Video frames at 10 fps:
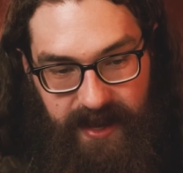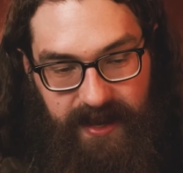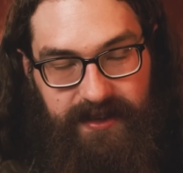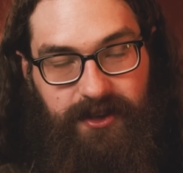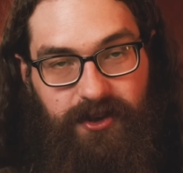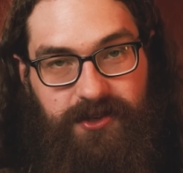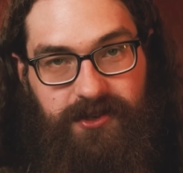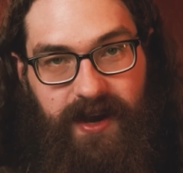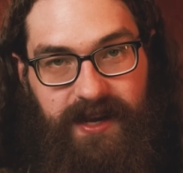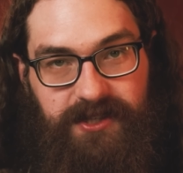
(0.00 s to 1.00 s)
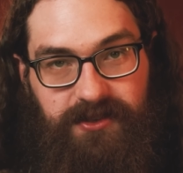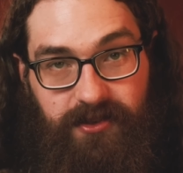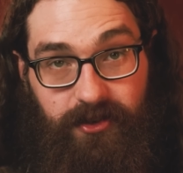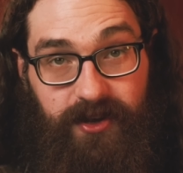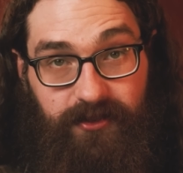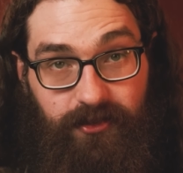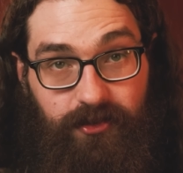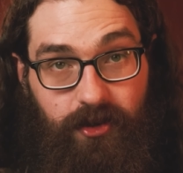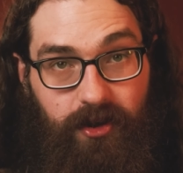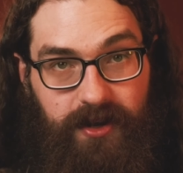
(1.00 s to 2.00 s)
and it also has
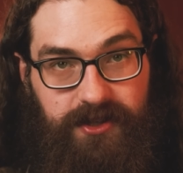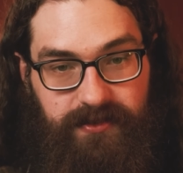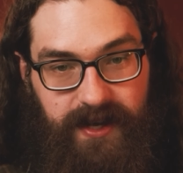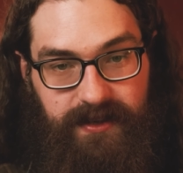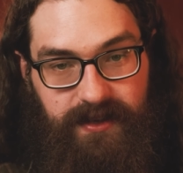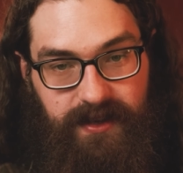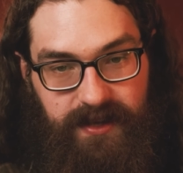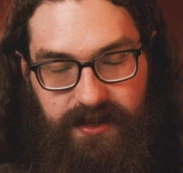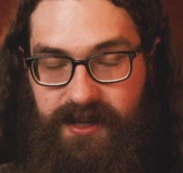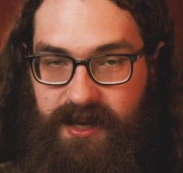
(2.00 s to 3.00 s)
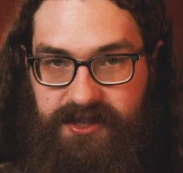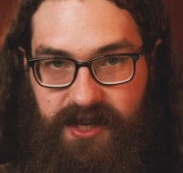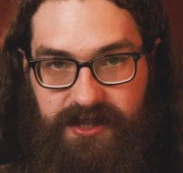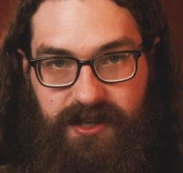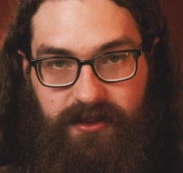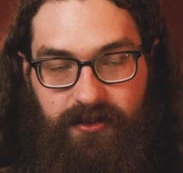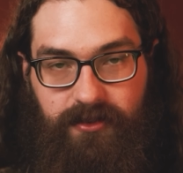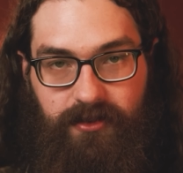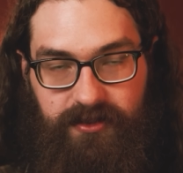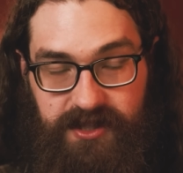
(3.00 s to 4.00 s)
32 cores, right? It ha it has
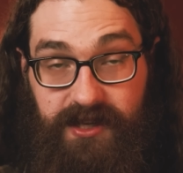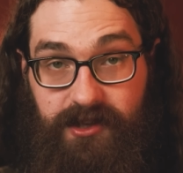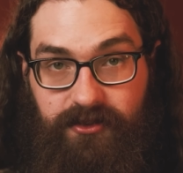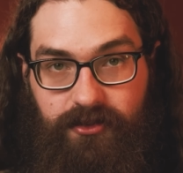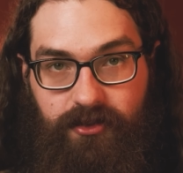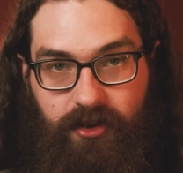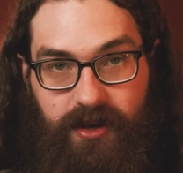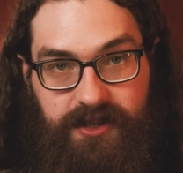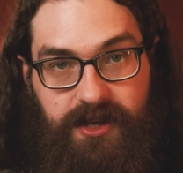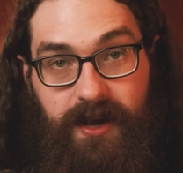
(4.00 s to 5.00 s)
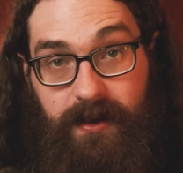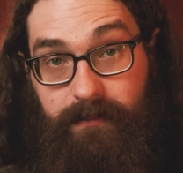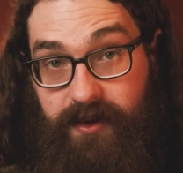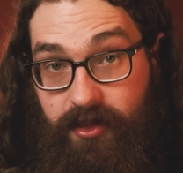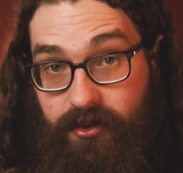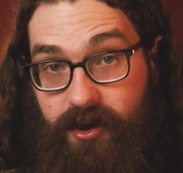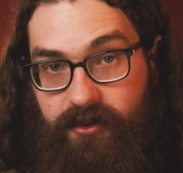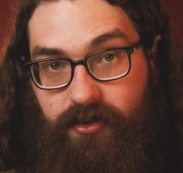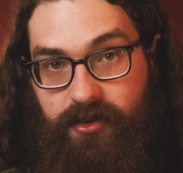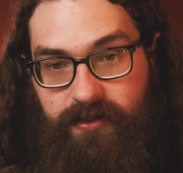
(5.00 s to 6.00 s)
62 62 cores, but
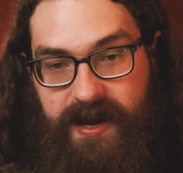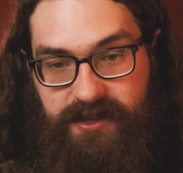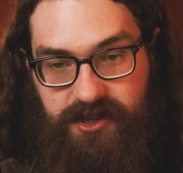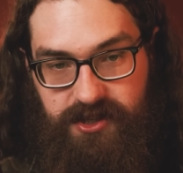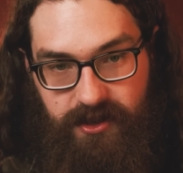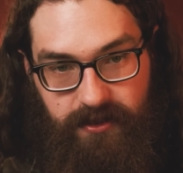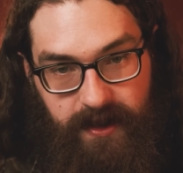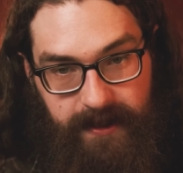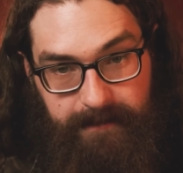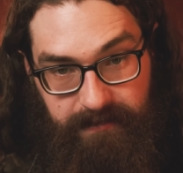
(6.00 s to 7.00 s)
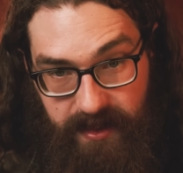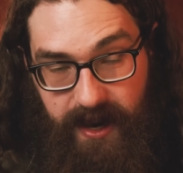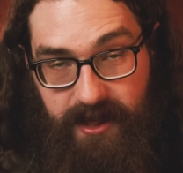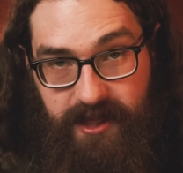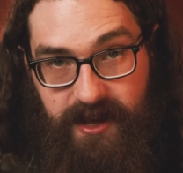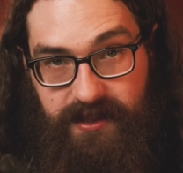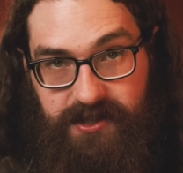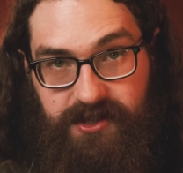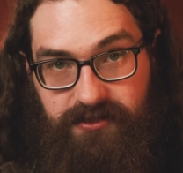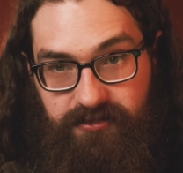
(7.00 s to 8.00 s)
32 threads. So I think
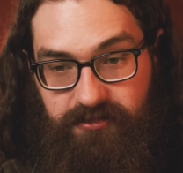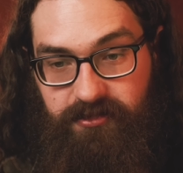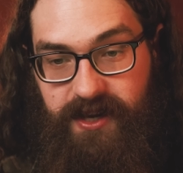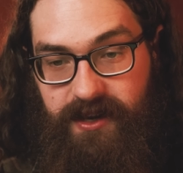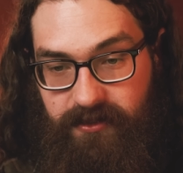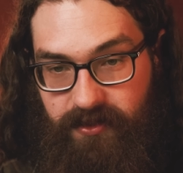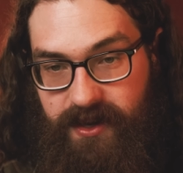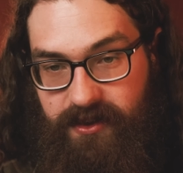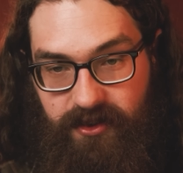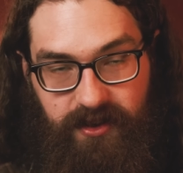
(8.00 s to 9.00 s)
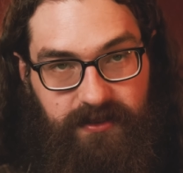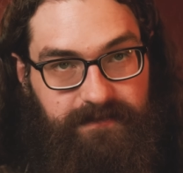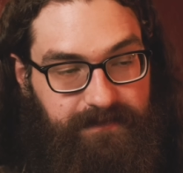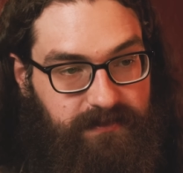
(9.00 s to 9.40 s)
this is a really really good